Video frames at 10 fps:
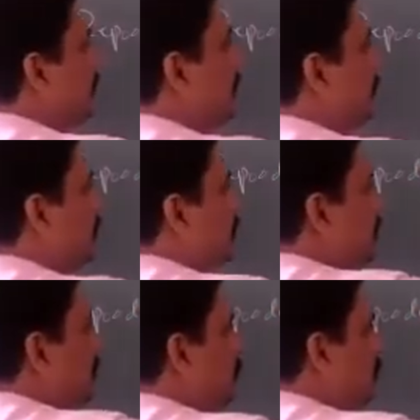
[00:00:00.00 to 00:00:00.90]

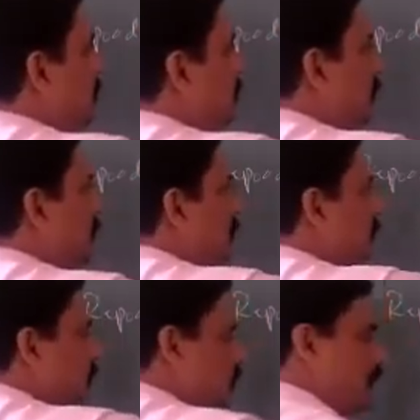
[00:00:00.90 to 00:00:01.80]
rates.
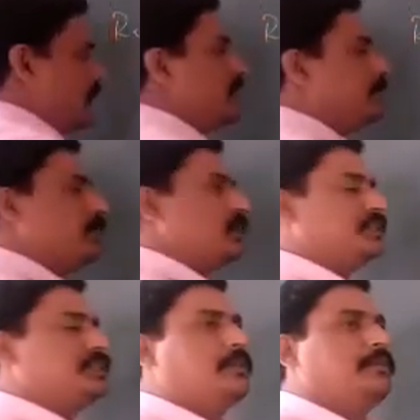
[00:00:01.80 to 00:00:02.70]
So
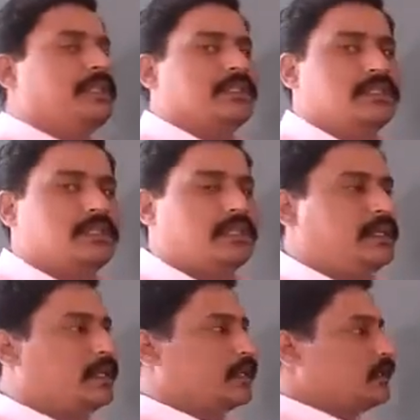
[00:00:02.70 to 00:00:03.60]
reproduction means
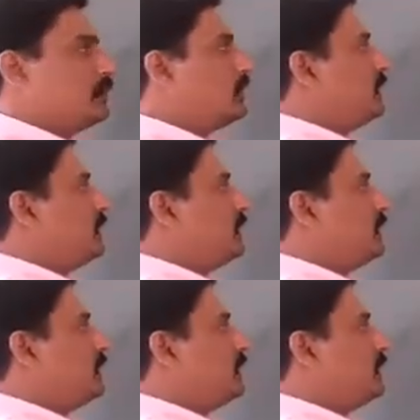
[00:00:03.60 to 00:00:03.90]
here